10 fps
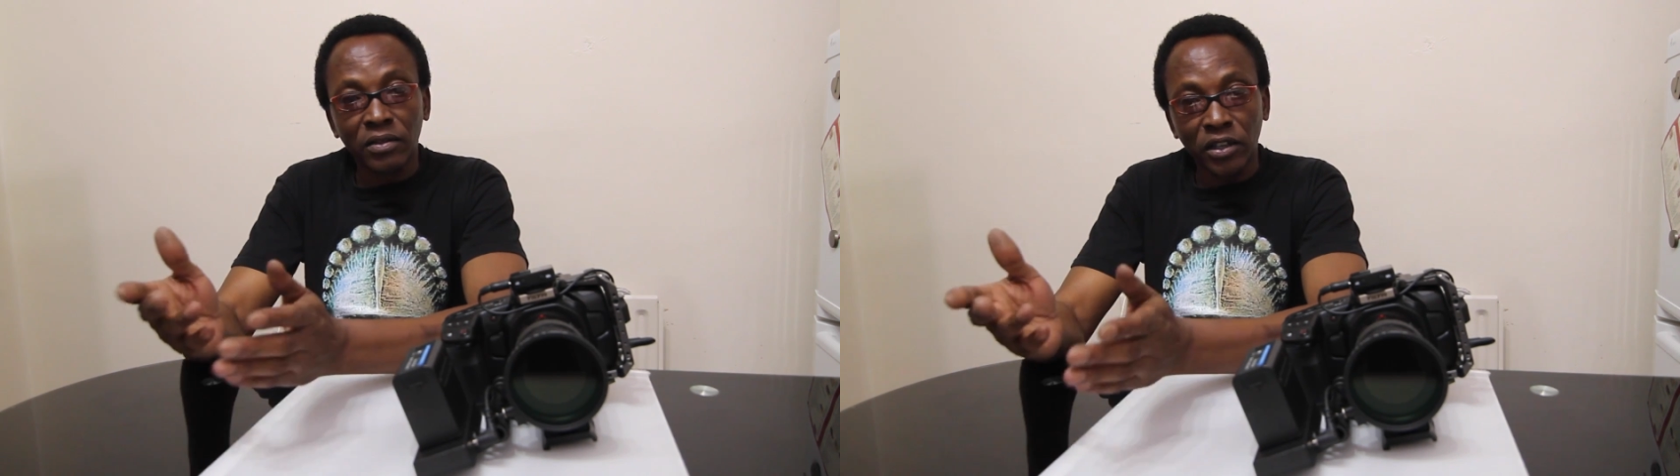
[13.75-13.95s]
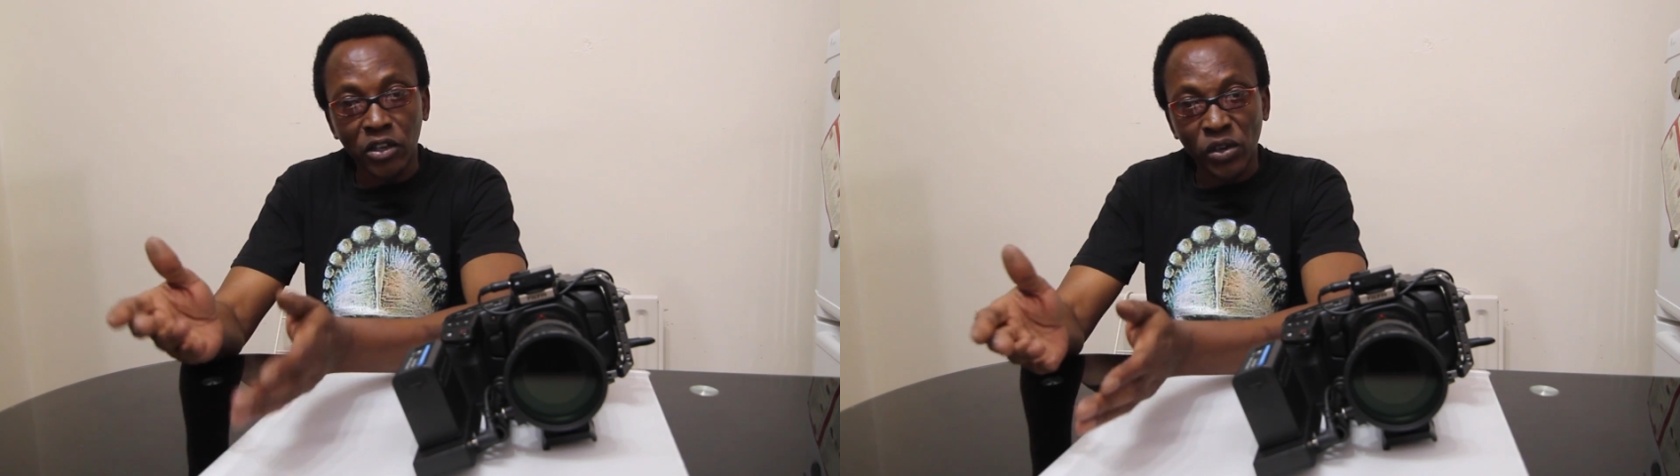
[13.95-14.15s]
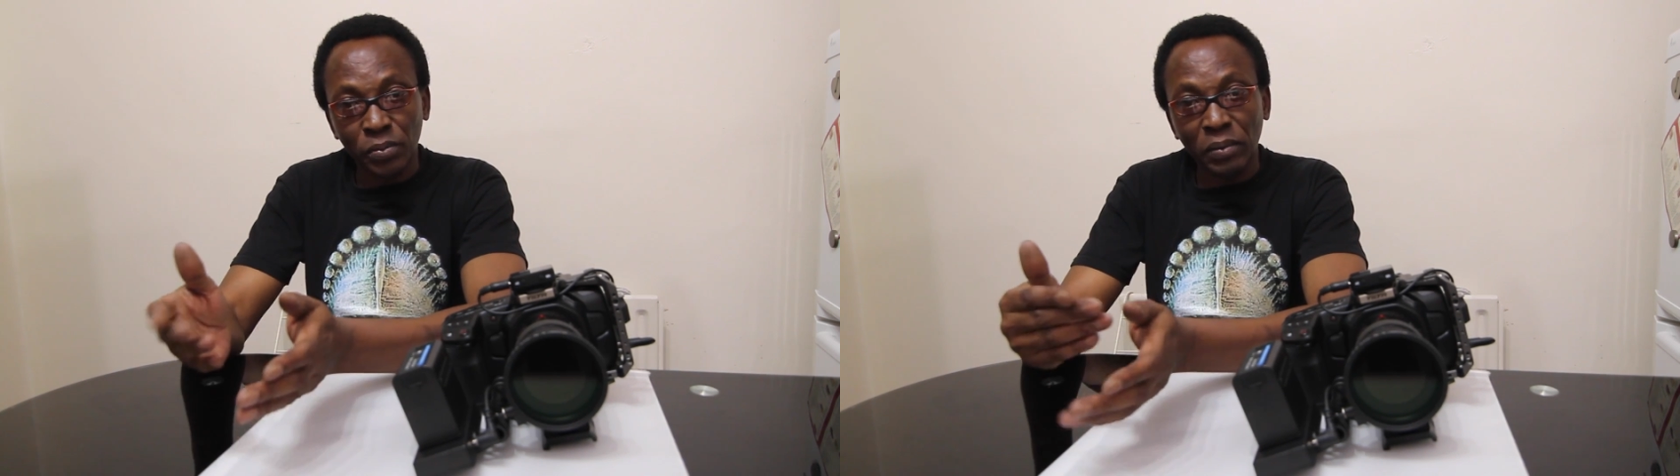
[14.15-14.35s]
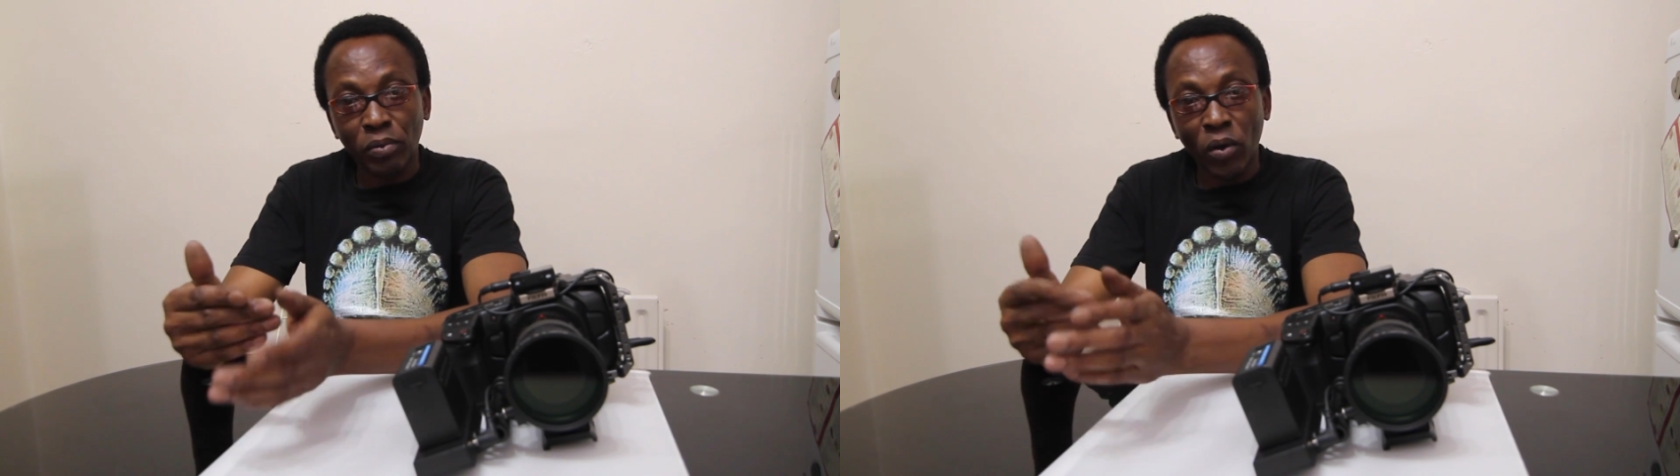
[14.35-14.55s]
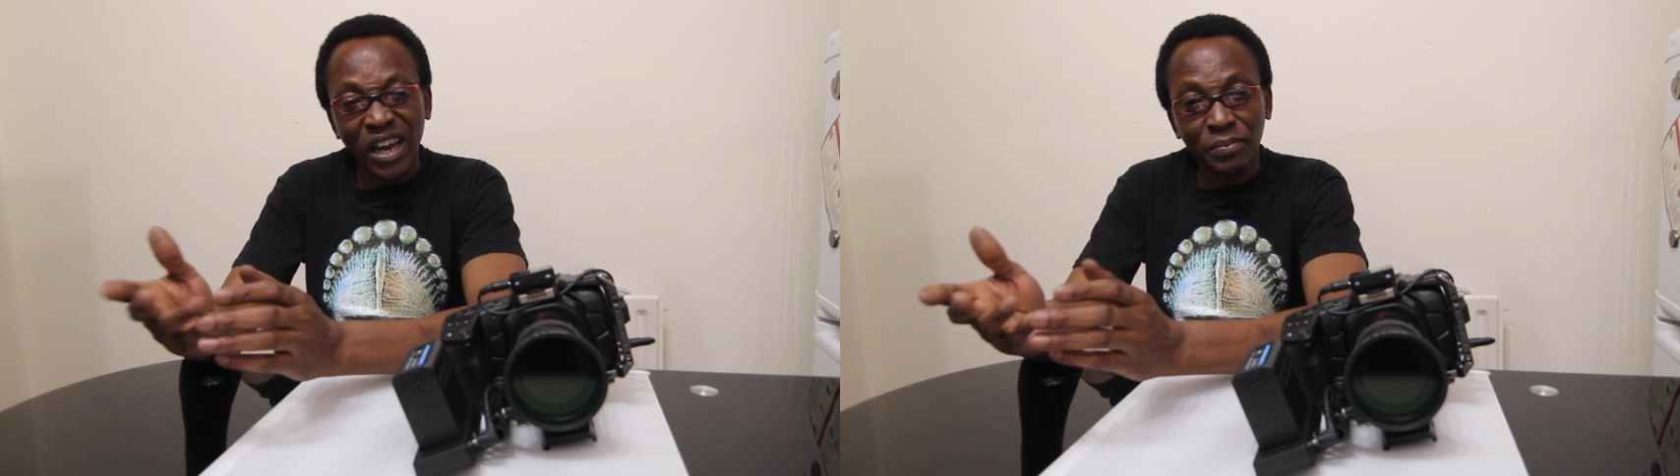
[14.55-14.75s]
the U S B
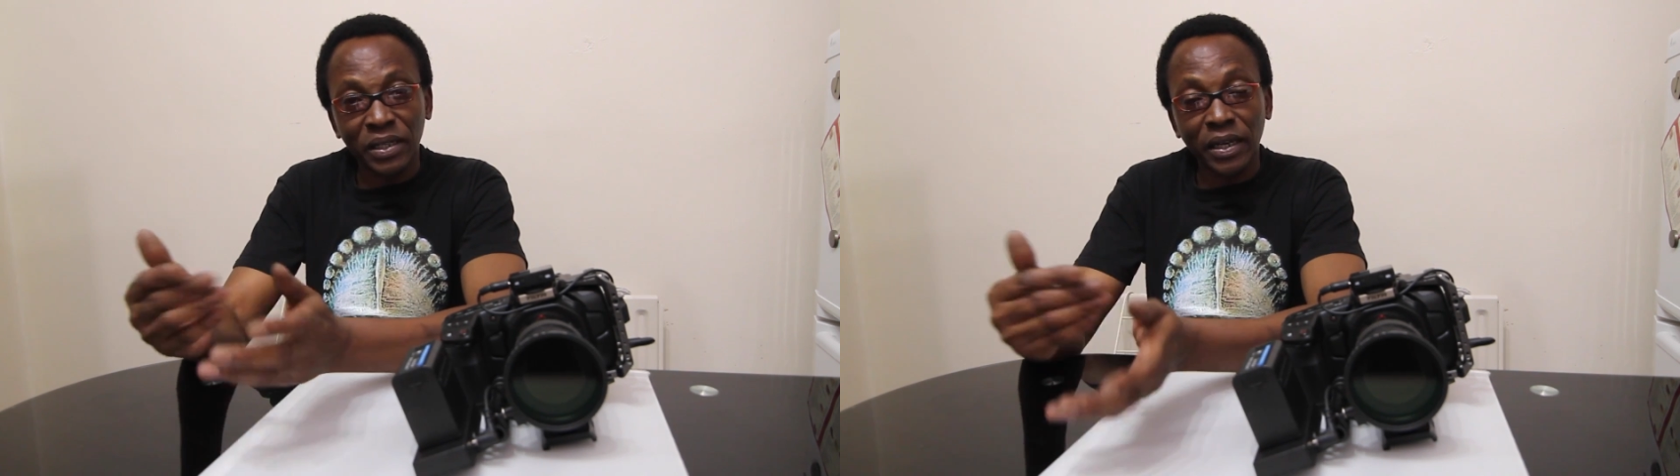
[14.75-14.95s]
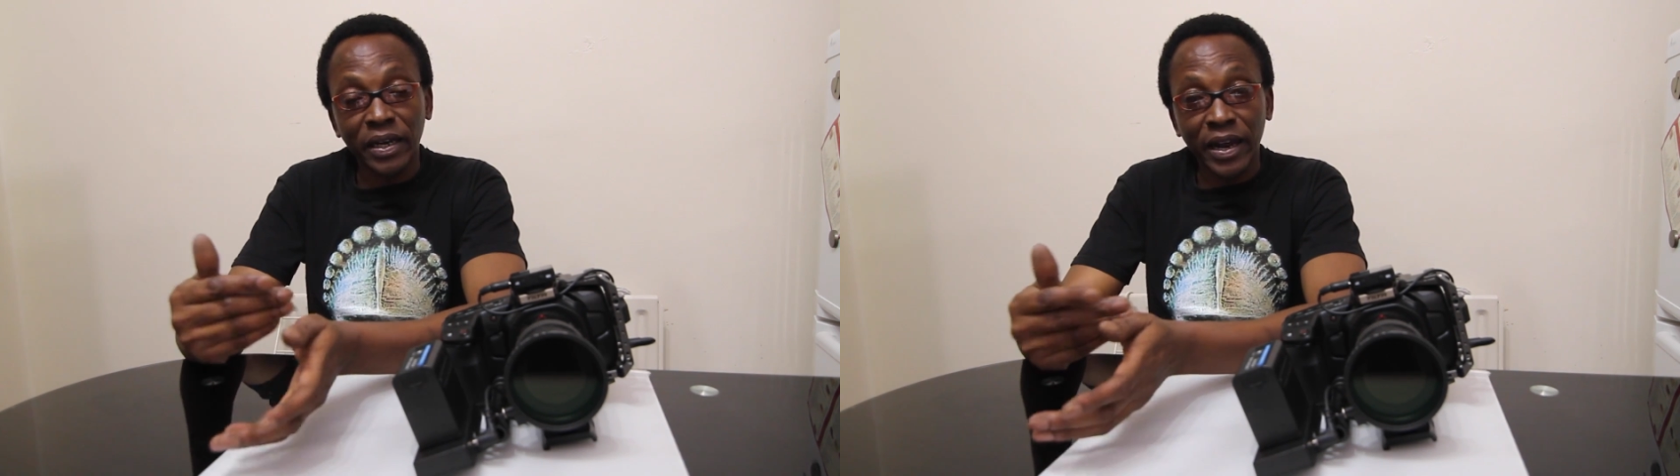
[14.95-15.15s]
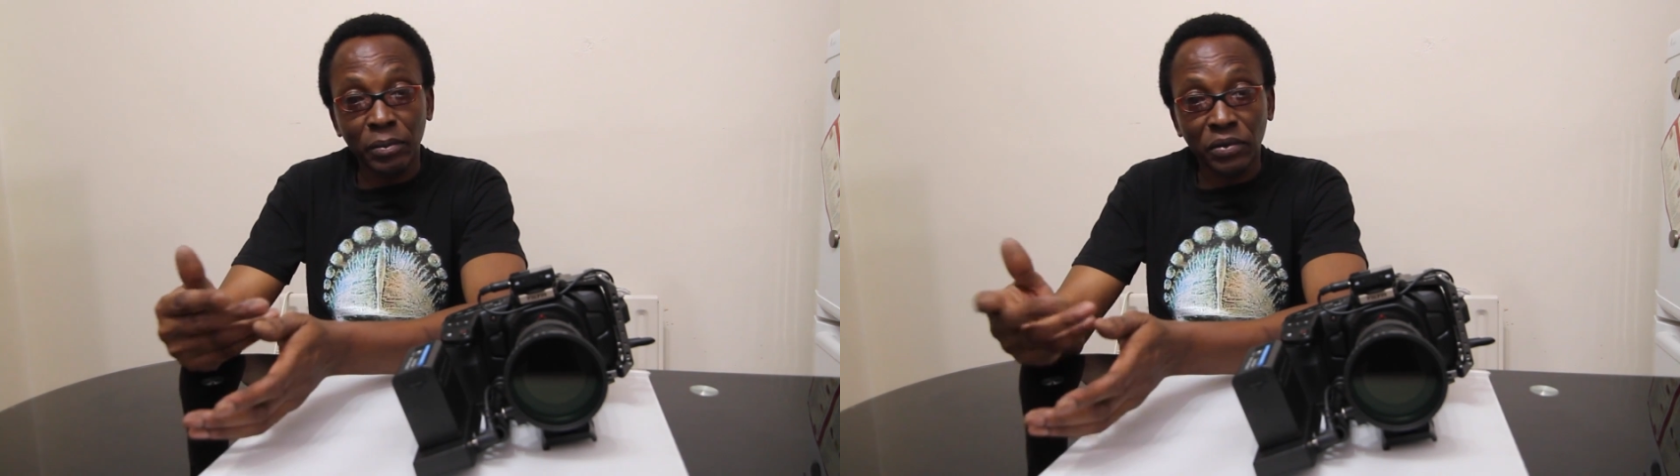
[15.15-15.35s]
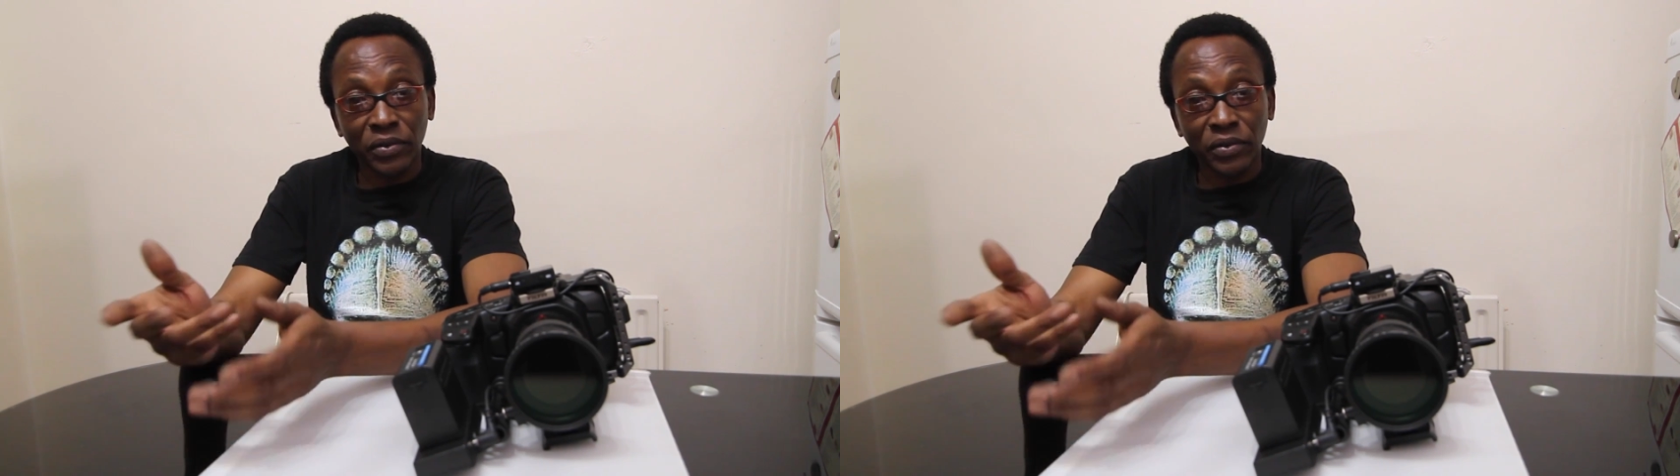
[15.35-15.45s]
port has been enabled